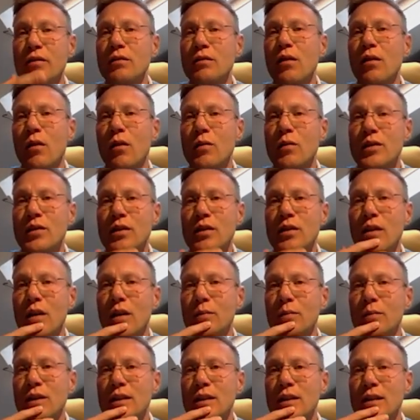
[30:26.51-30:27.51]
The law was
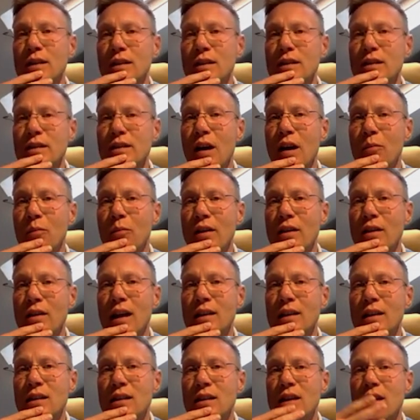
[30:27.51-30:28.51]
adopted in summer
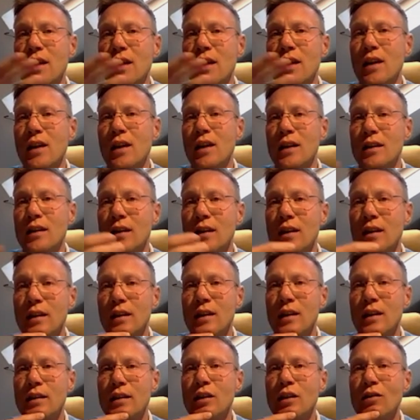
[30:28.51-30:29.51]
that year, and
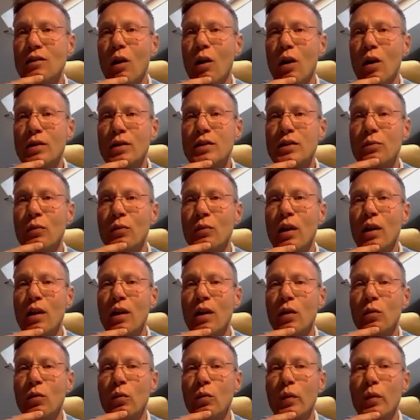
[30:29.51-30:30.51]
in autumn,
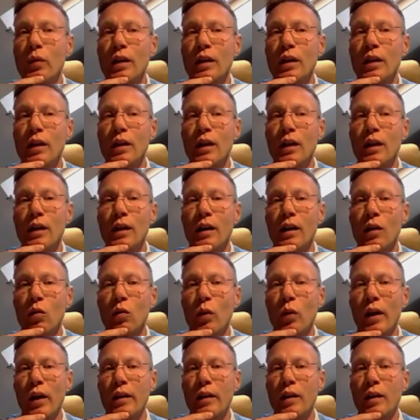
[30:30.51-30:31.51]
we
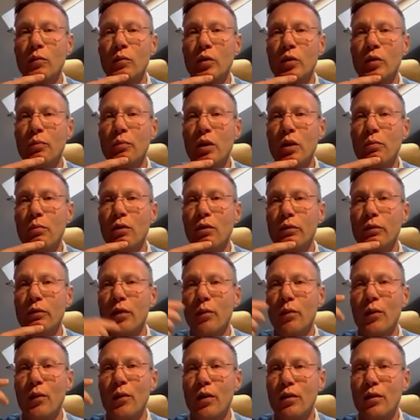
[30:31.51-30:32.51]
welcomed people
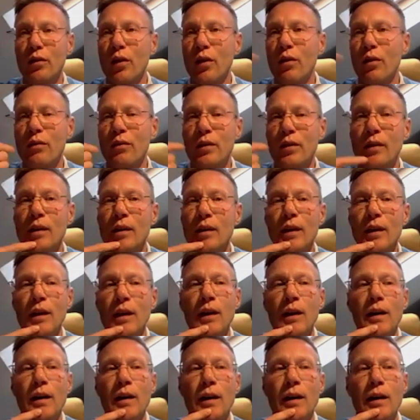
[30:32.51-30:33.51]
from all over
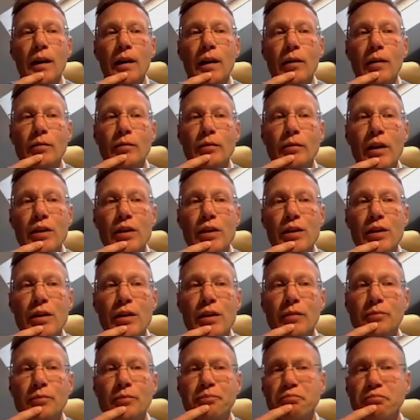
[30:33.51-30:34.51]

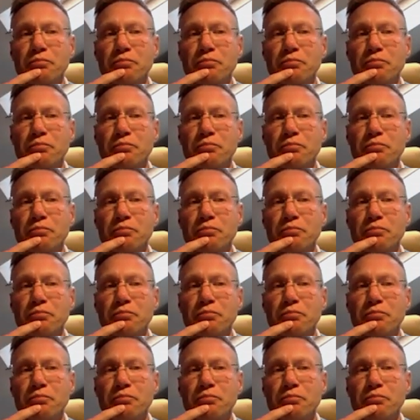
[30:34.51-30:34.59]
Russia